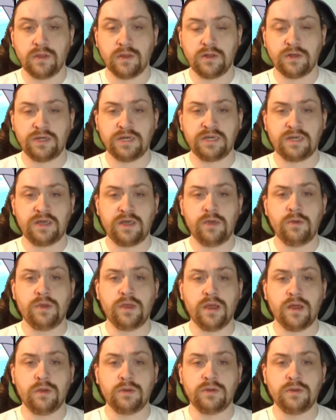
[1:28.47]
Just the cute
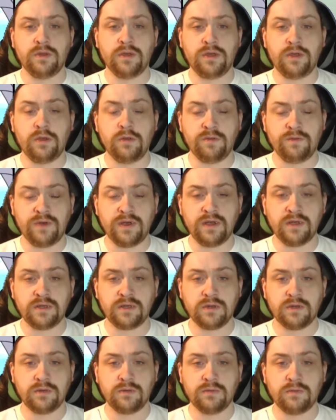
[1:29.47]
girls doing cute things,
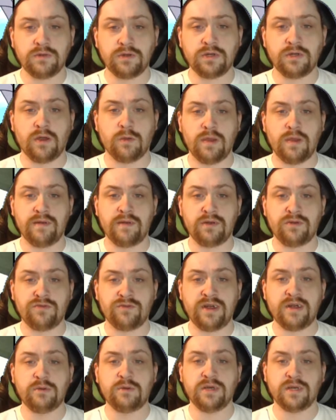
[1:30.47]
just not
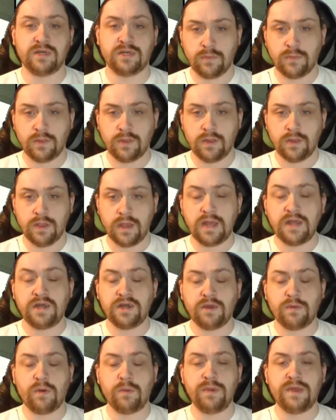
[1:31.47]
trousers. And as you
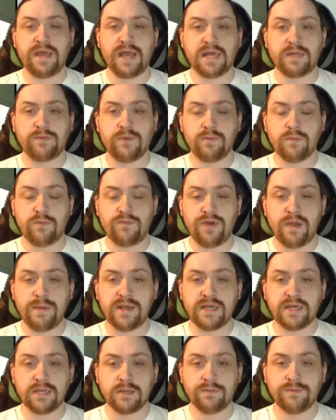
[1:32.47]
can probably guess from the
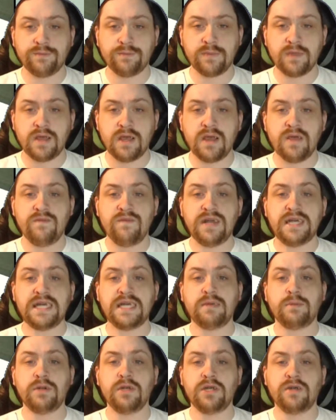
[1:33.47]
premise, this is
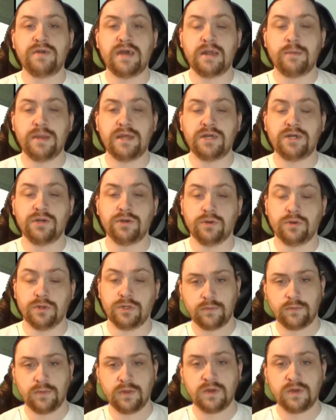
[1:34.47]
a bunch of anime shorts.